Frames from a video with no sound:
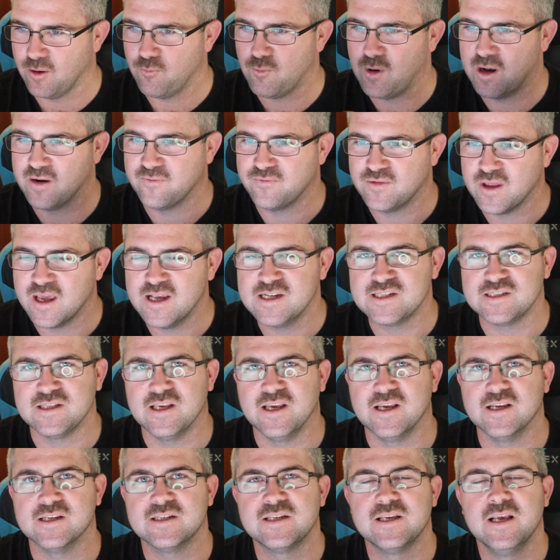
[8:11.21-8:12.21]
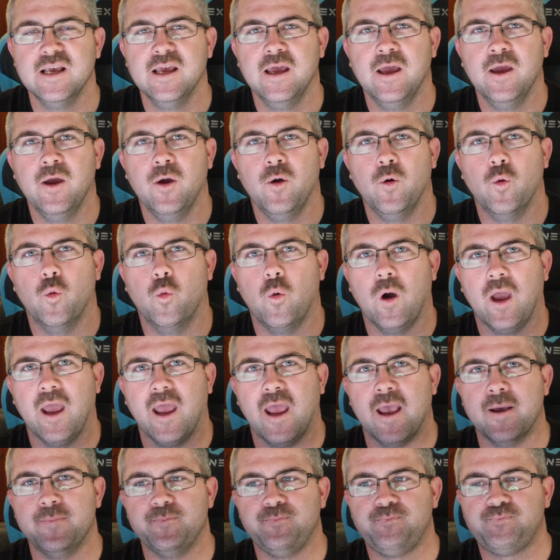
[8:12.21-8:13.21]
one of these things,
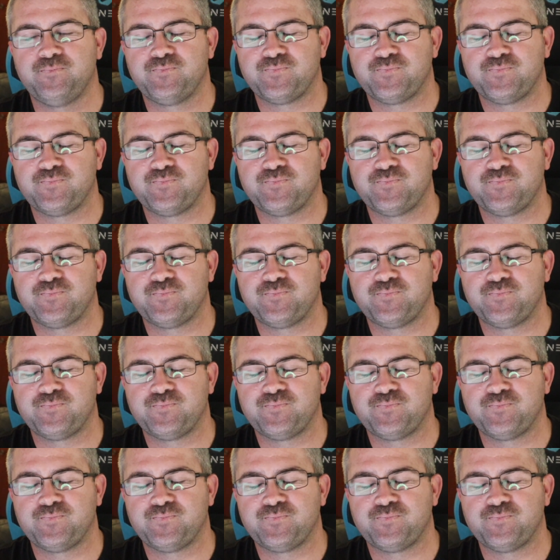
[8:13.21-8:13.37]
where